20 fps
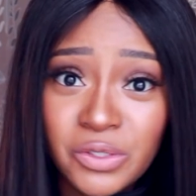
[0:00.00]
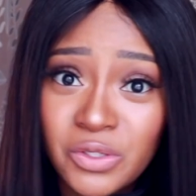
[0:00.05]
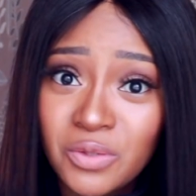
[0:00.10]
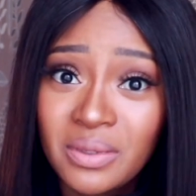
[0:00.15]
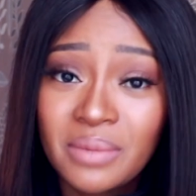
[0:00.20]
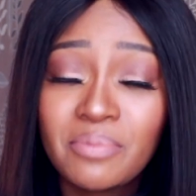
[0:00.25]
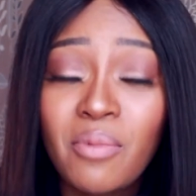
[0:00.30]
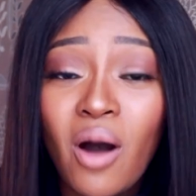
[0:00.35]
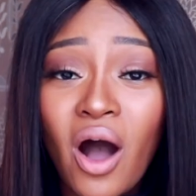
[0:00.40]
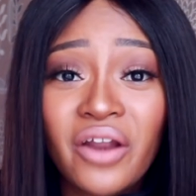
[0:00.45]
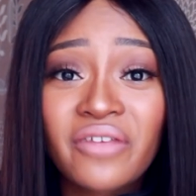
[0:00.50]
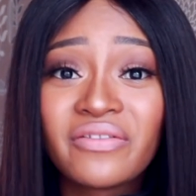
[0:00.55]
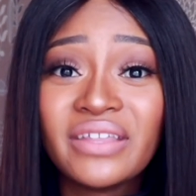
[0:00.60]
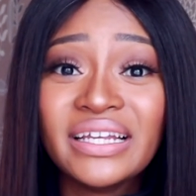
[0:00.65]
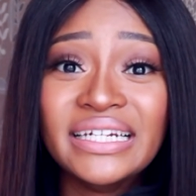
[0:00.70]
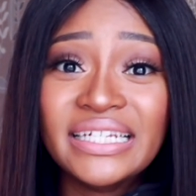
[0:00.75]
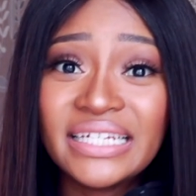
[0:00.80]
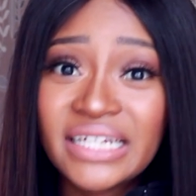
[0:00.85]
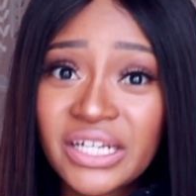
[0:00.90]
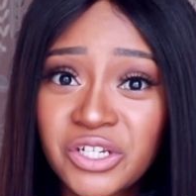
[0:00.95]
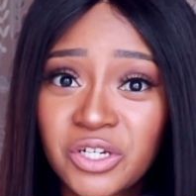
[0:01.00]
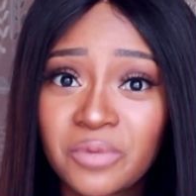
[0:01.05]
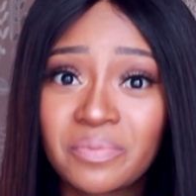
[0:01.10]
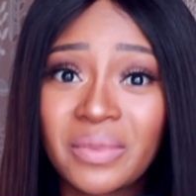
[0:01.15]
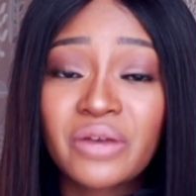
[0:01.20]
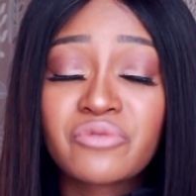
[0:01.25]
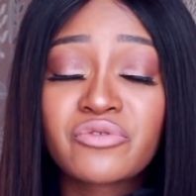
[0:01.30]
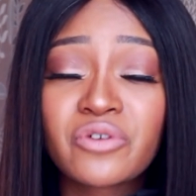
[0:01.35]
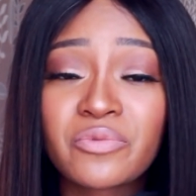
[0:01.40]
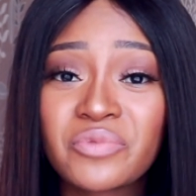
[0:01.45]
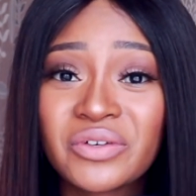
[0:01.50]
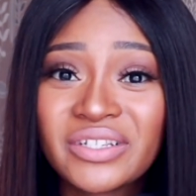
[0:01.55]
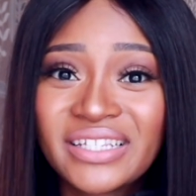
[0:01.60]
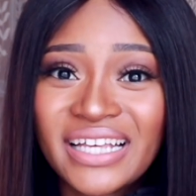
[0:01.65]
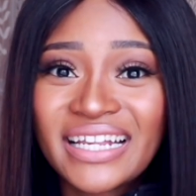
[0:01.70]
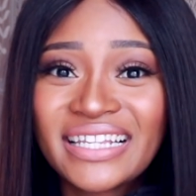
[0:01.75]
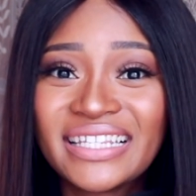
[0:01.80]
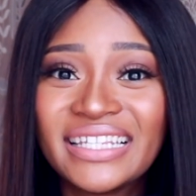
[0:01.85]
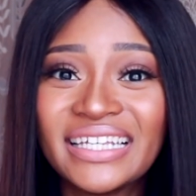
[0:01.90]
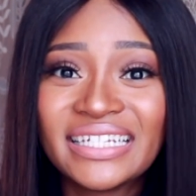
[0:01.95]
to be part of the leadership that
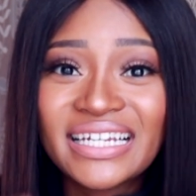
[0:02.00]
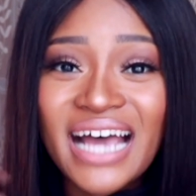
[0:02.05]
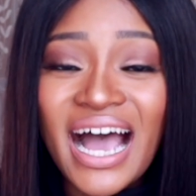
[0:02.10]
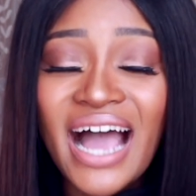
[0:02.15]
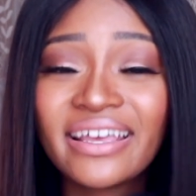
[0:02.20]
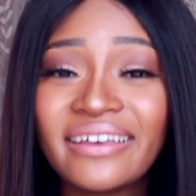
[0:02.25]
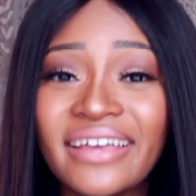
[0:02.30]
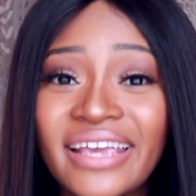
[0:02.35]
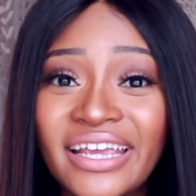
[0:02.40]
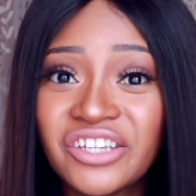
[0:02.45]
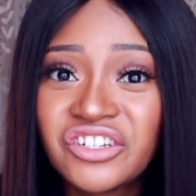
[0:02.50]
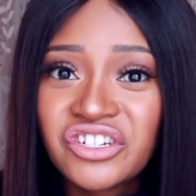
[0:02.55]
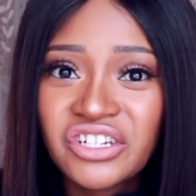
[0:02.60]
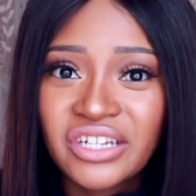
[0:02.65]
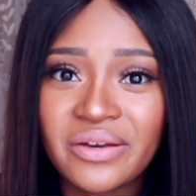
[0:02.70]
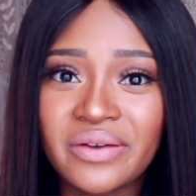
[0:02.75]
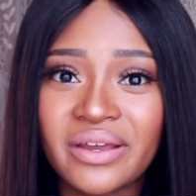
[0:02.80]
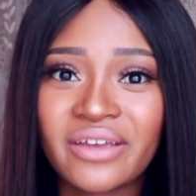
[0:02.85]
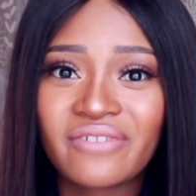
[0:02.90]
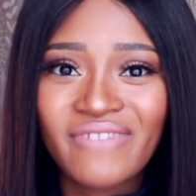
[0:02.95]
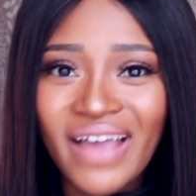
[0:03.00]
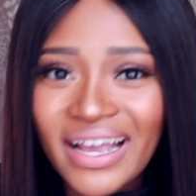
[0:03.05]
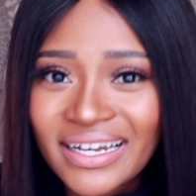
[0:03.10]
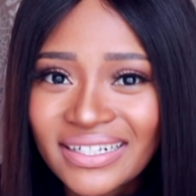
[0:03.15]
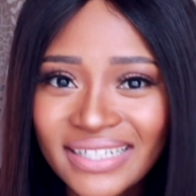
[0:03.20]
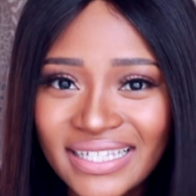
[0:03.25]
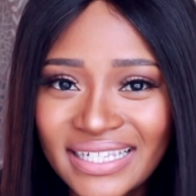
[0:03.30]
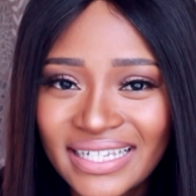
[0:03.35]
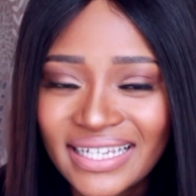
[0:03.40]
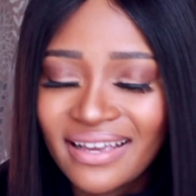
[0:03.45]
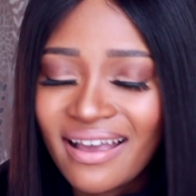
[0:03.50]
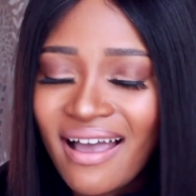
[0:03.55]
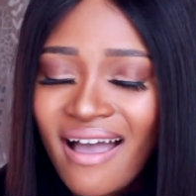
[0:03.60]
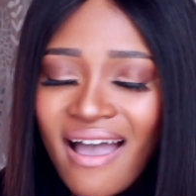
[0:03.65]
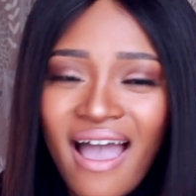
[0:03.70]
represents the entire engineering faculty.